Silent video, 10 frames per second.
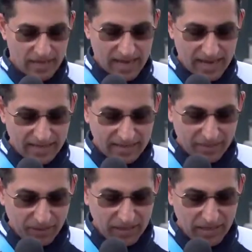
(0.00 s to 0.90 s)
And
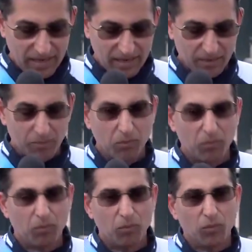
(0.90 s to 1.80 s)
typically,
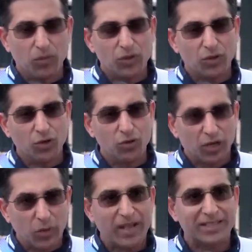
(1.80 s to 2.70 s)
you
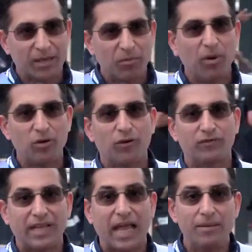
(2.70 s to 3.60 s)
require some amount
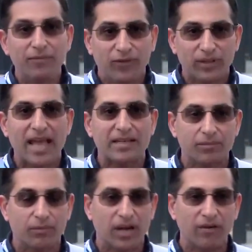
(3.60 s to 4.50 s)
of time for that,
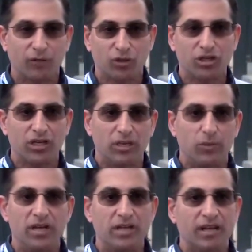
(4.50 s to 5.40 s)
but unfortunately
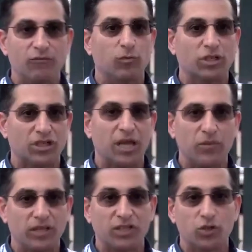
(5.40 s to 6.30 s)
we didn't have too much time. We
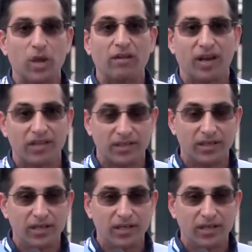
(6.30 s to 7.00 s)
had just 12 hours.